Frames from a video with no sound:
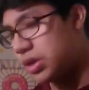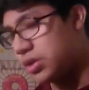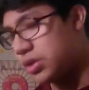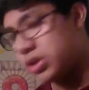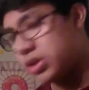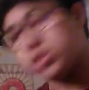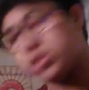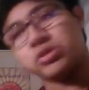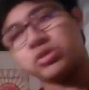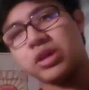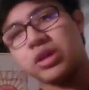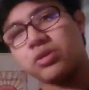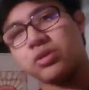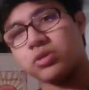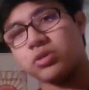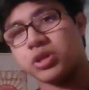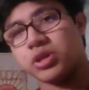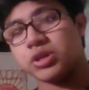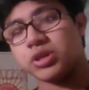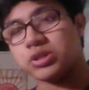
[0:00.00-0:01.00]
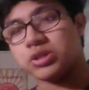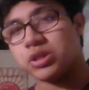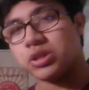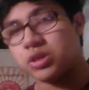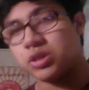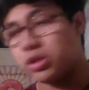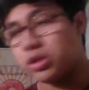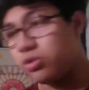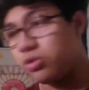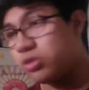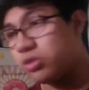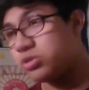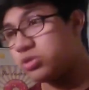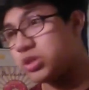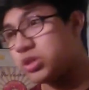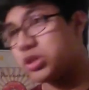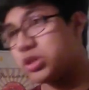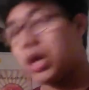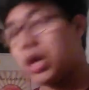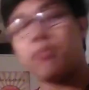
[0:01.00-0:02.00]
They chose the arrow keys. You don't use
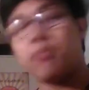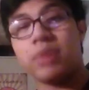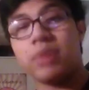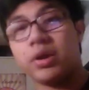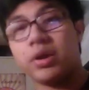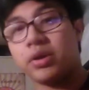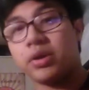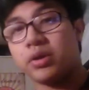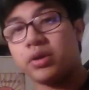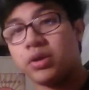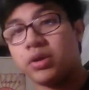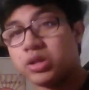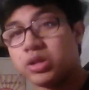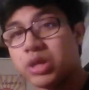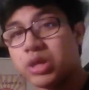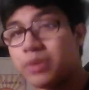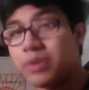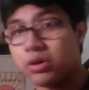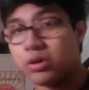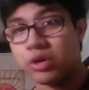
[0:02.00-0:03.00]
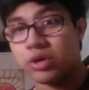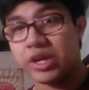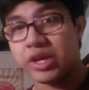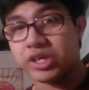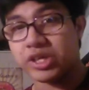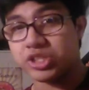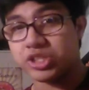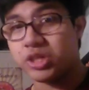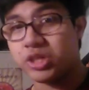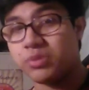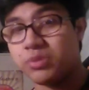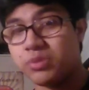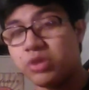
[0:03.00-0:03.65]
the top button, the top arrow key to jump.